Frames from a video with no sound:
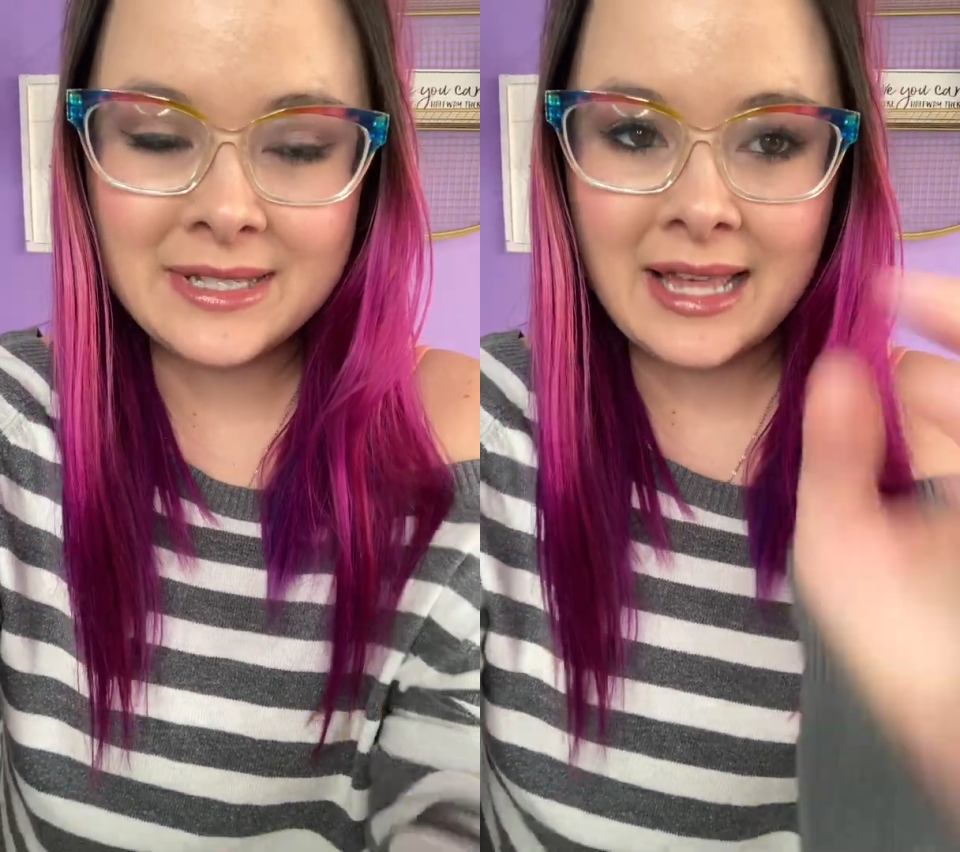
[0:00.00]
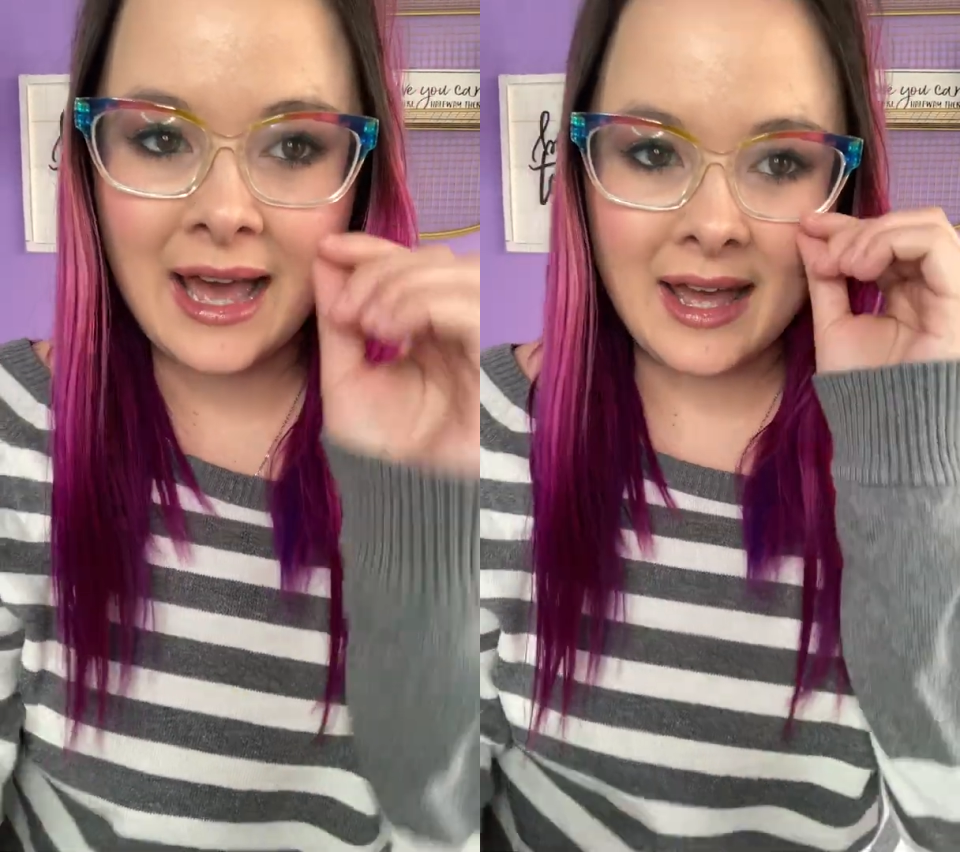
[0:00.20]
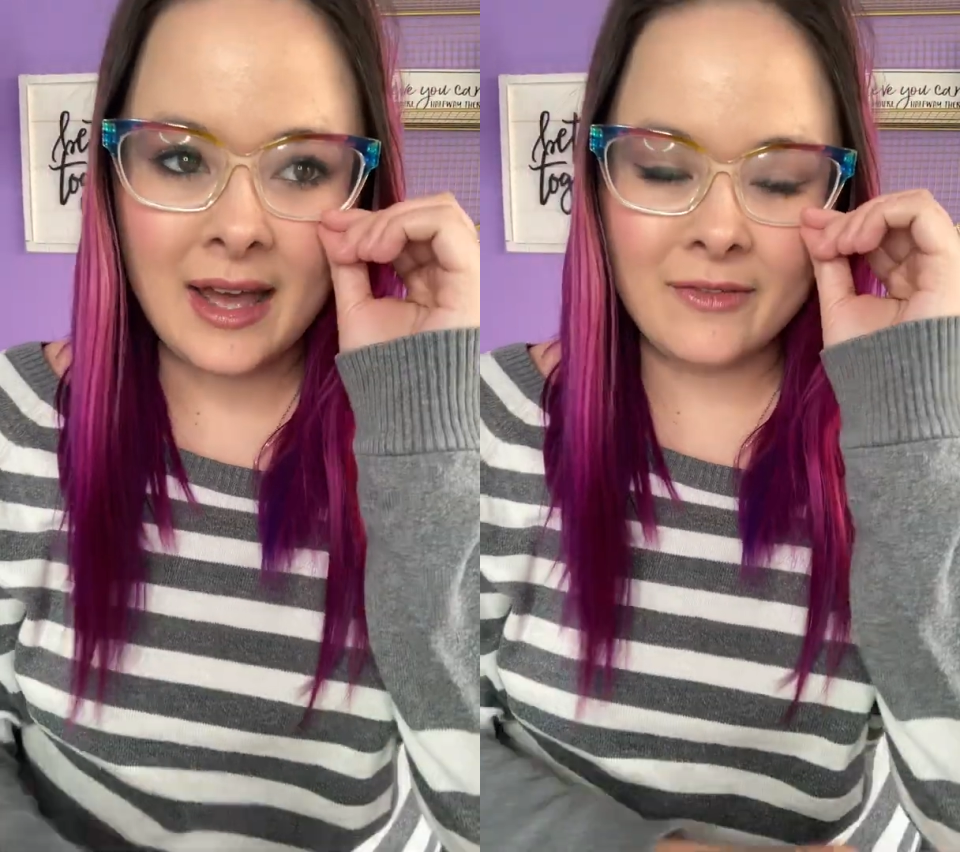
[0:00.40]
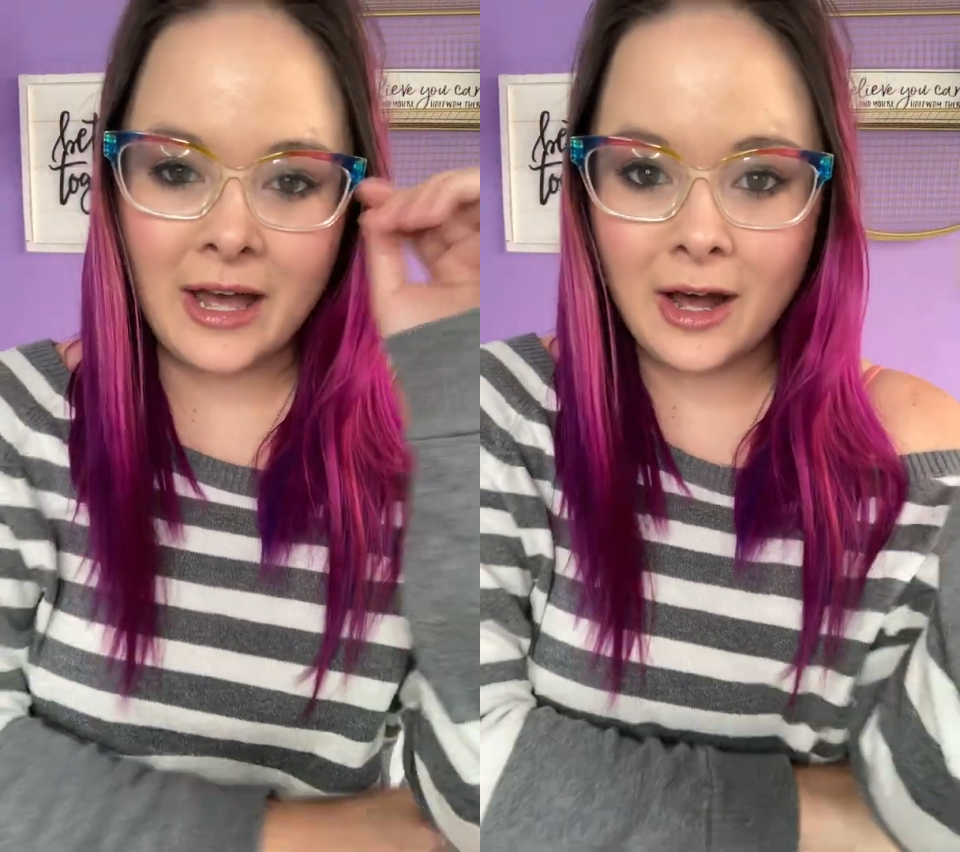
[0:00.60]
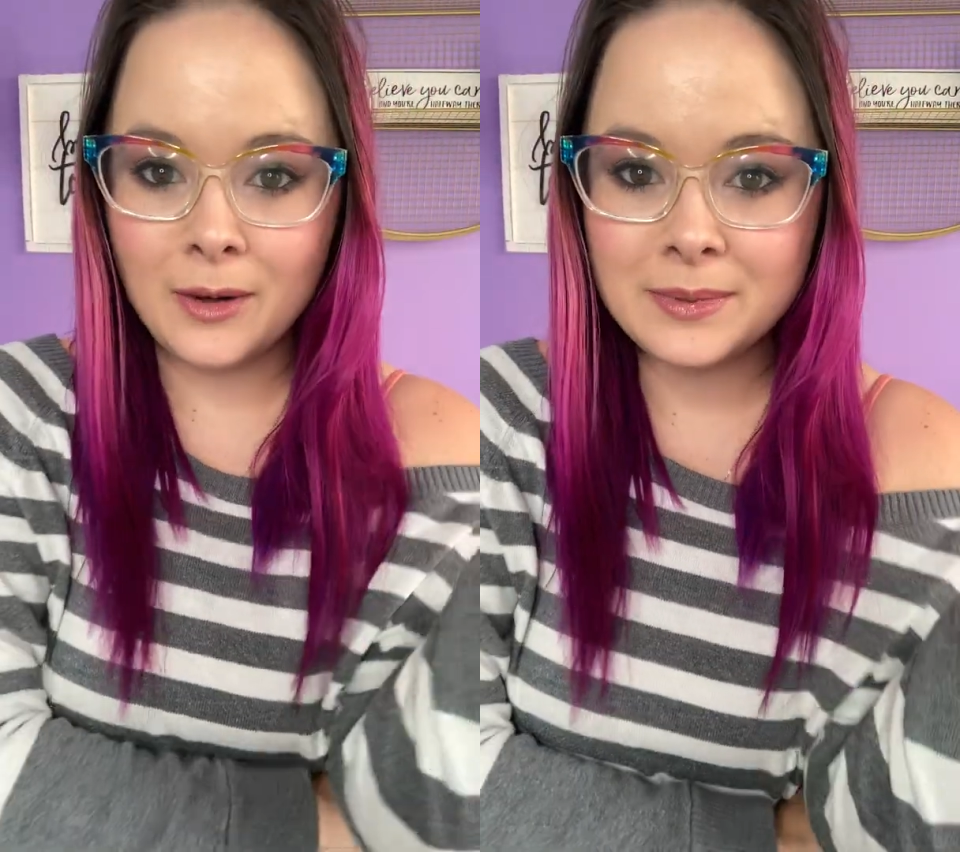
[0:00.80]
that have
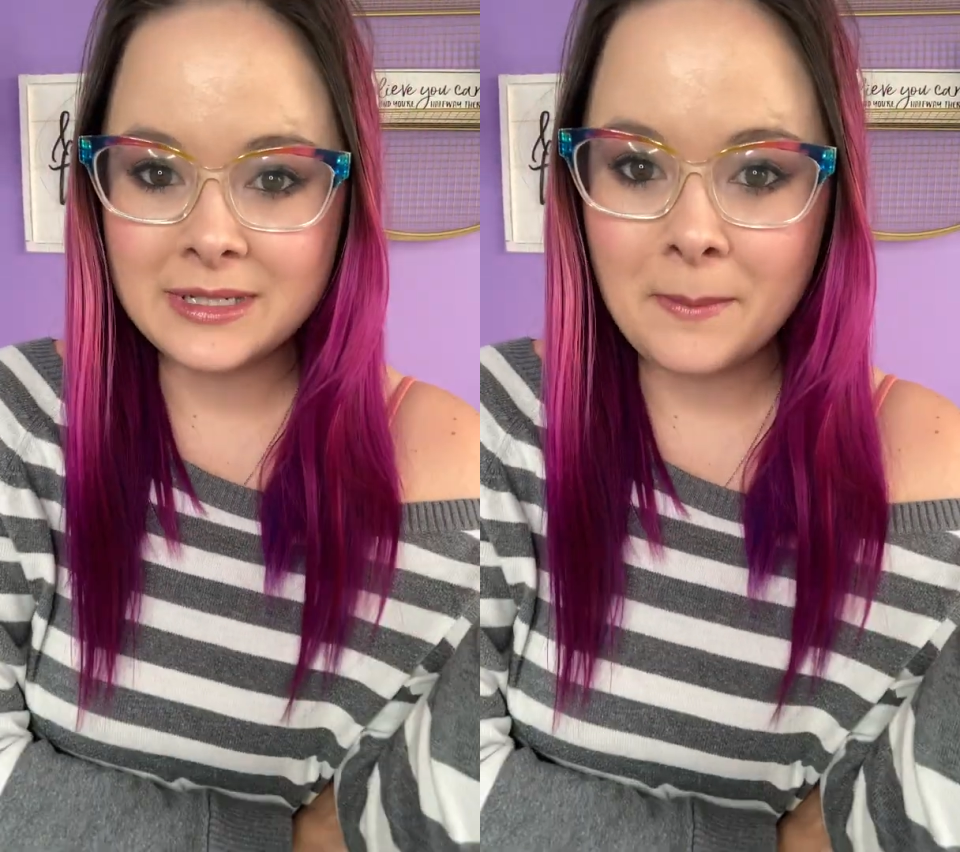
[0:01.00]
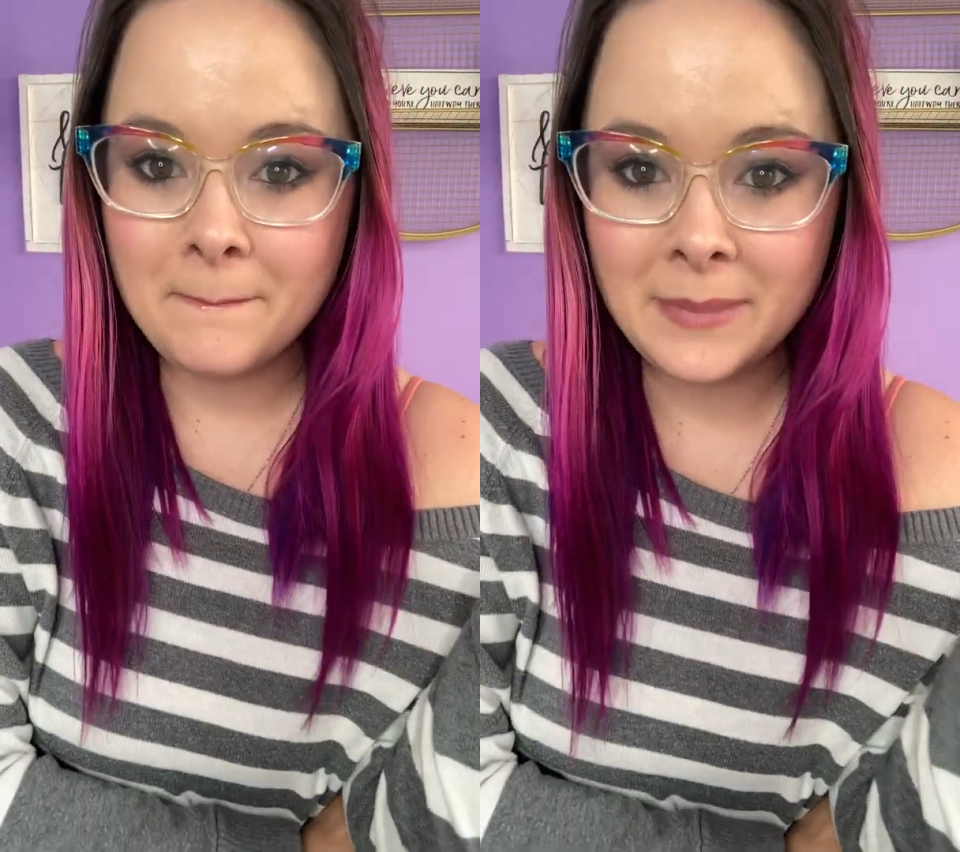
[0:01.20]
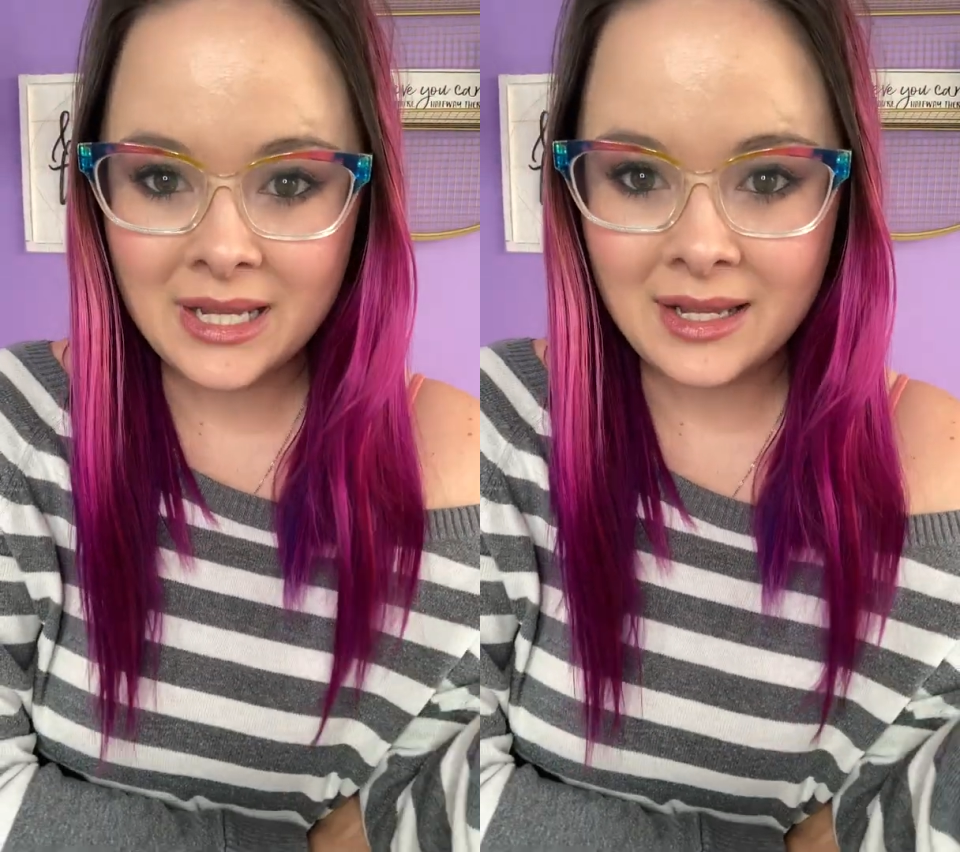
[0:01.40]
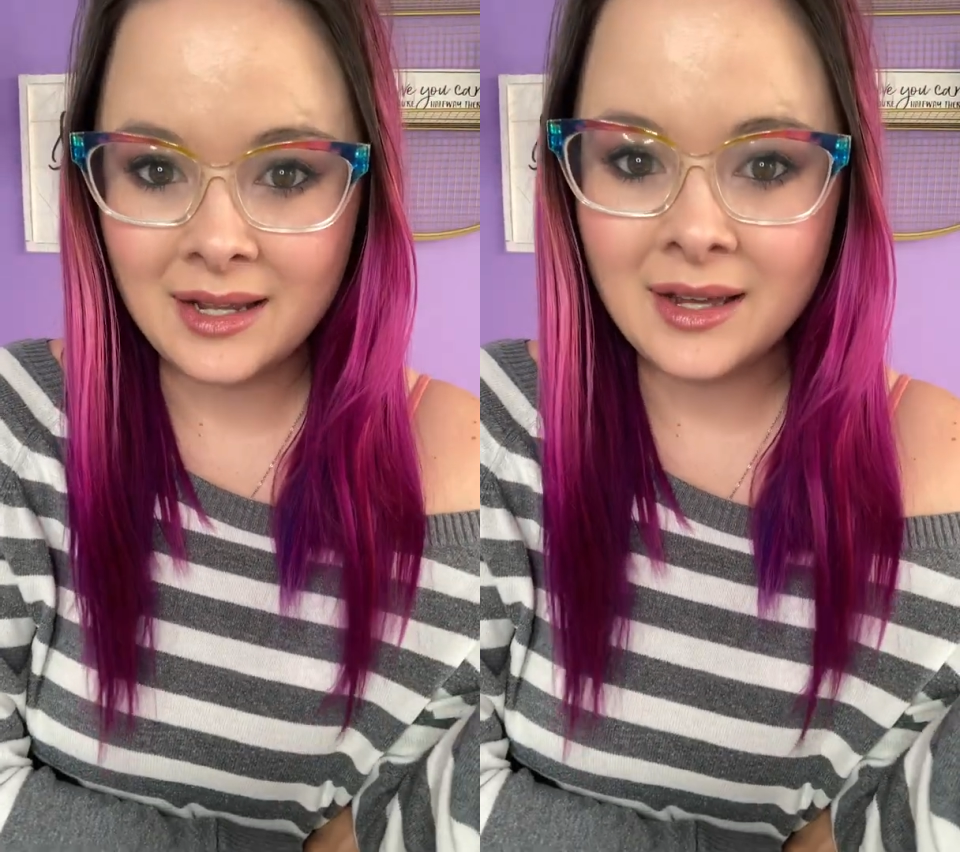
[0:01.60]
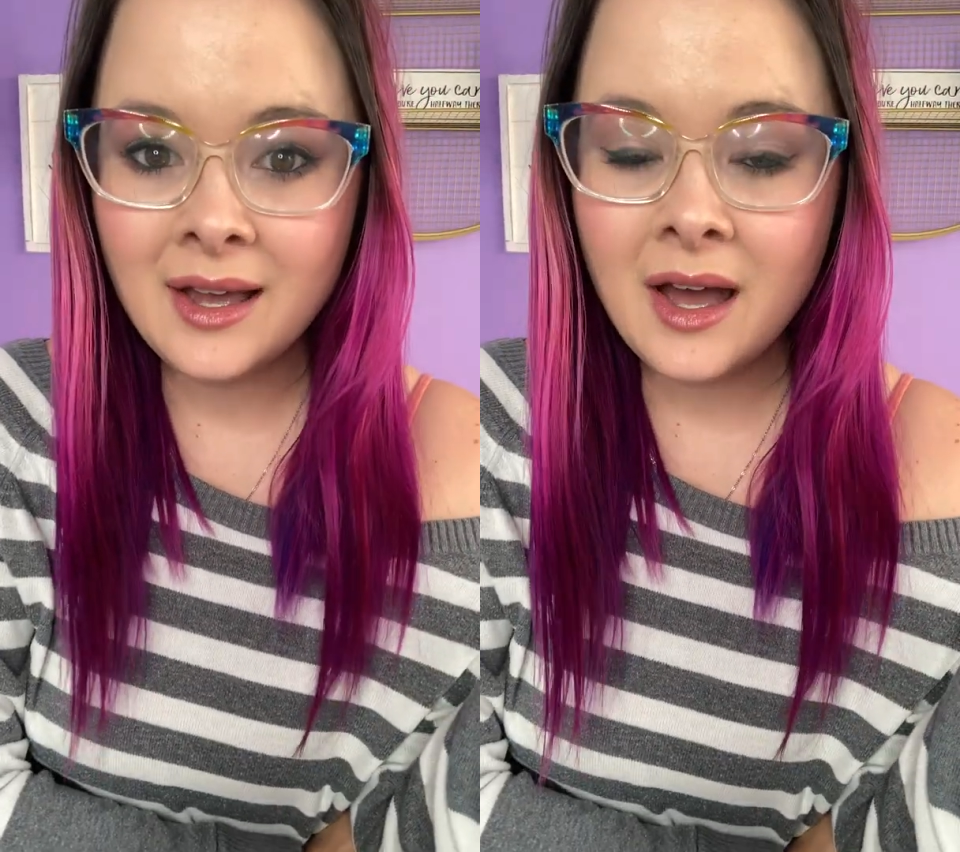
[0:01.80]
helped
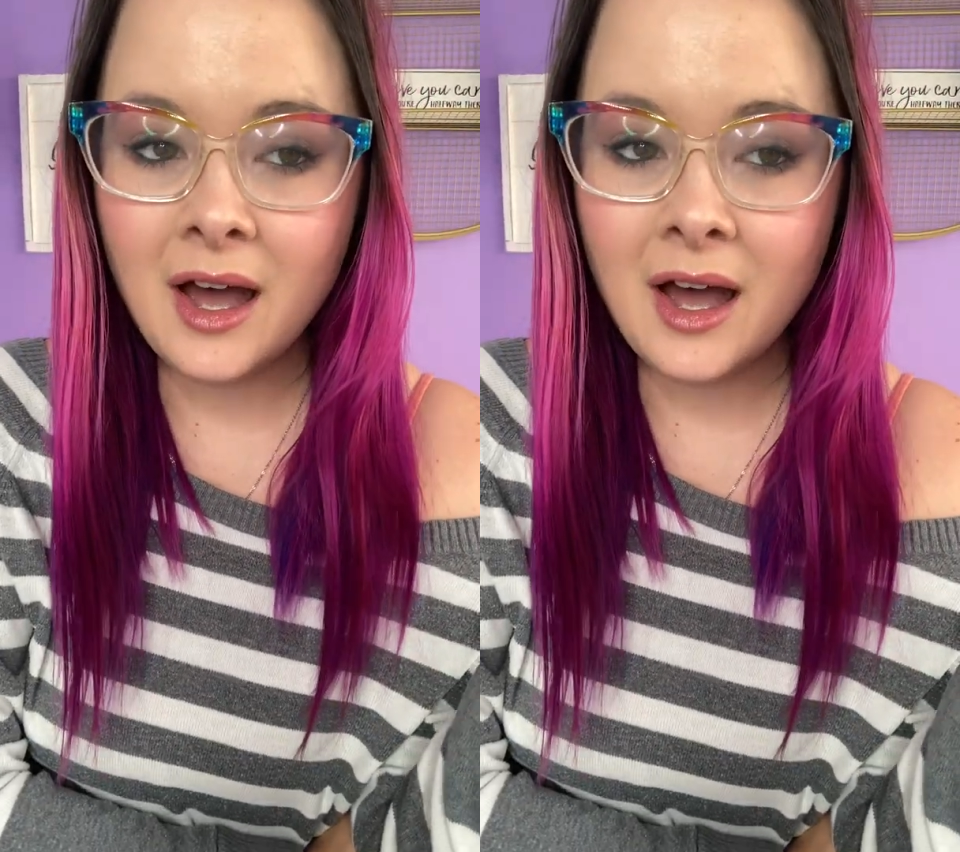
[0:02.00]
me